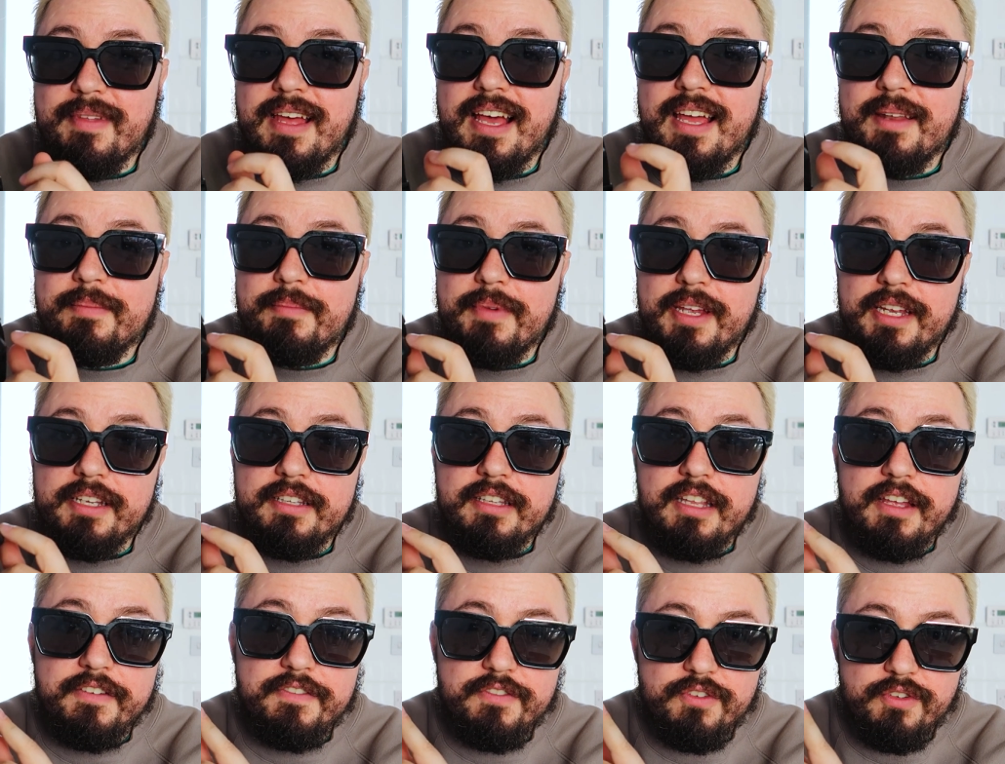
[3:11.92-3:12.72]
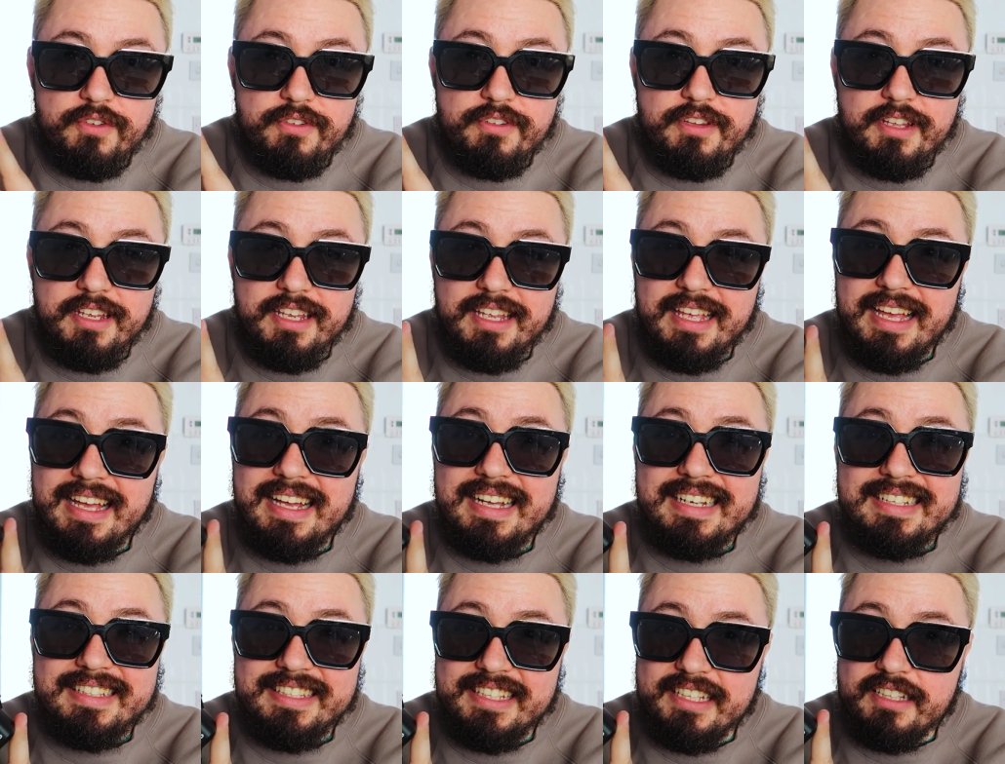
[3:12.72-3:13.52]
that in mind if you're like
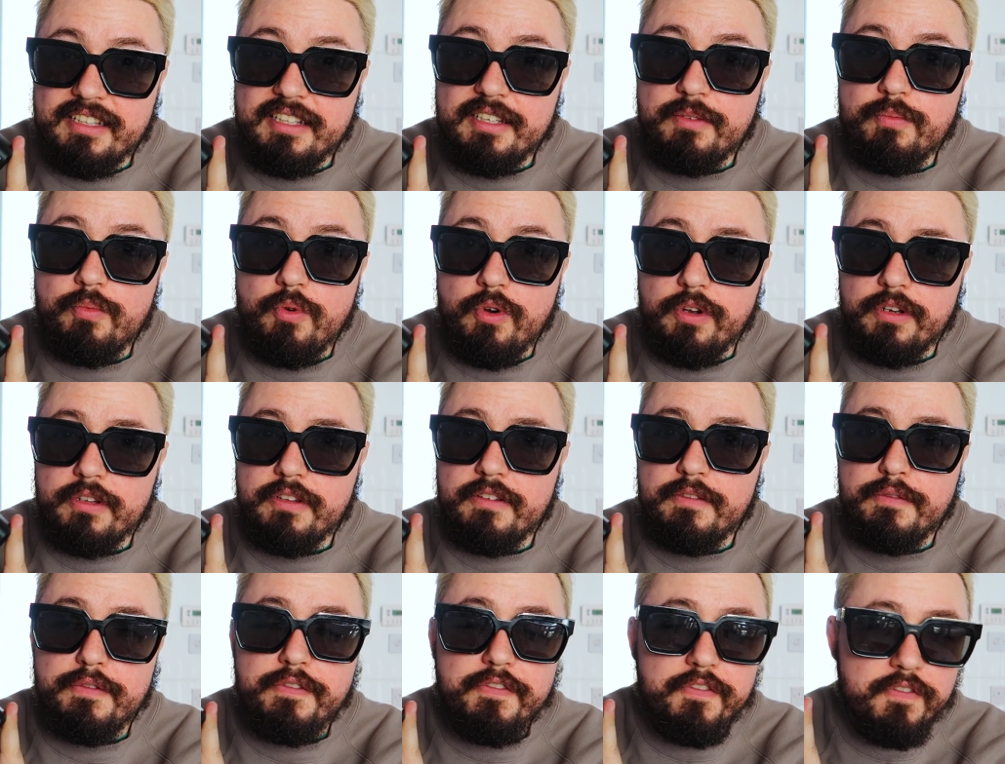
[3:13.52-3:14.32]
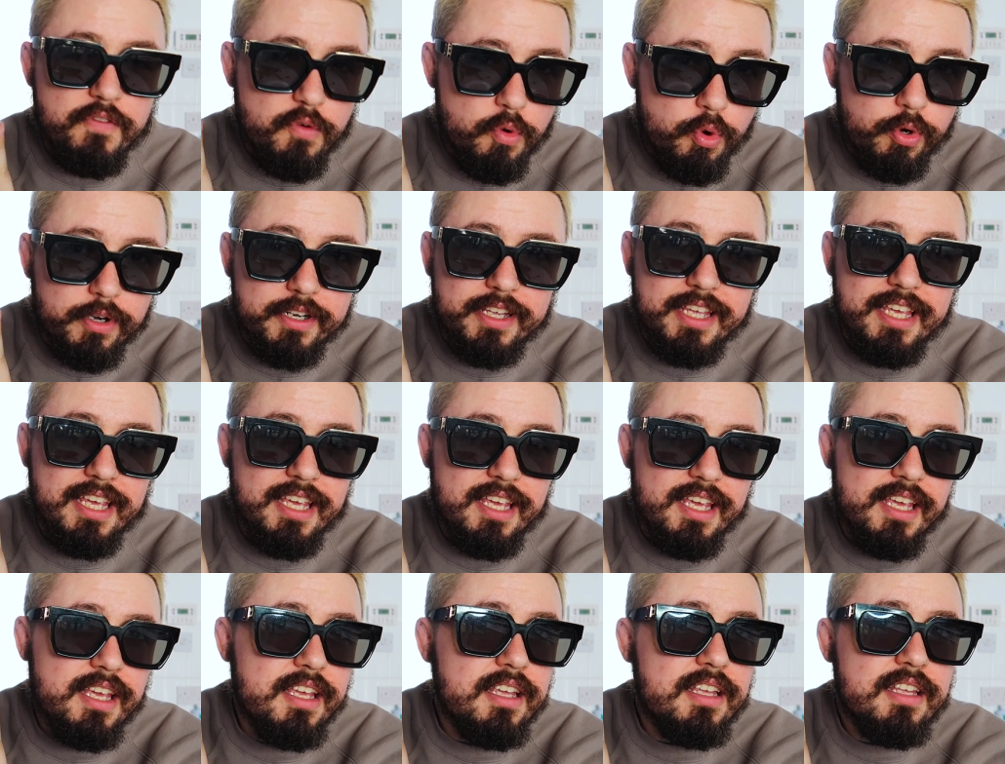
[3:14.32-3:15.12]
ideally wanting
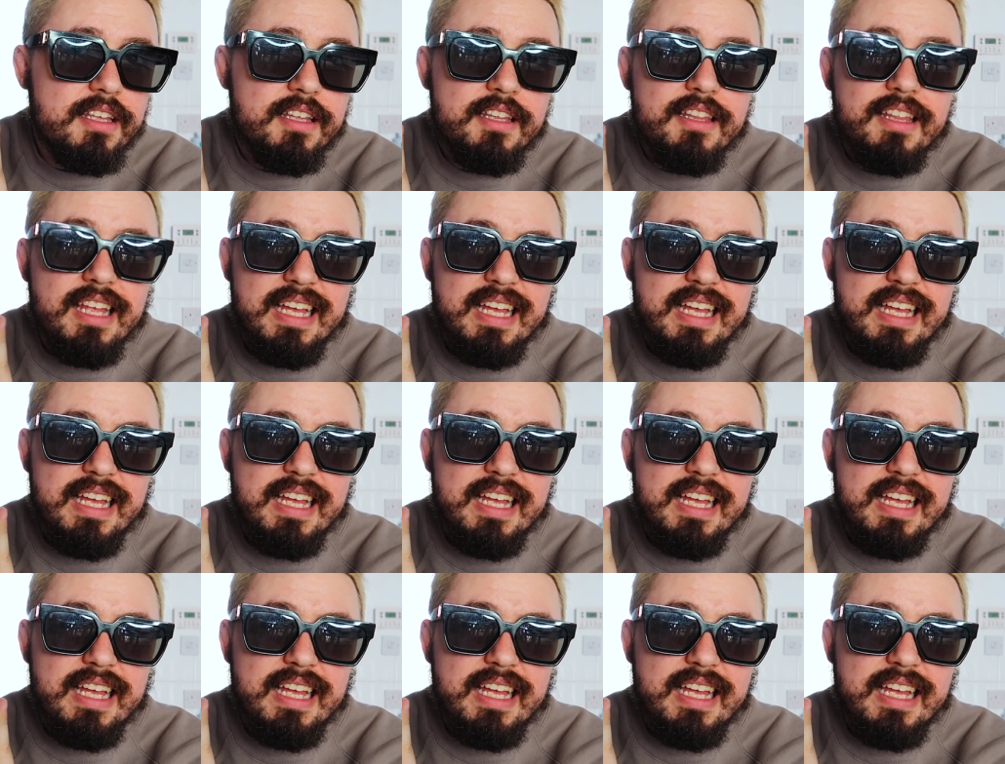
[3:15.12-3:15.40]
4K.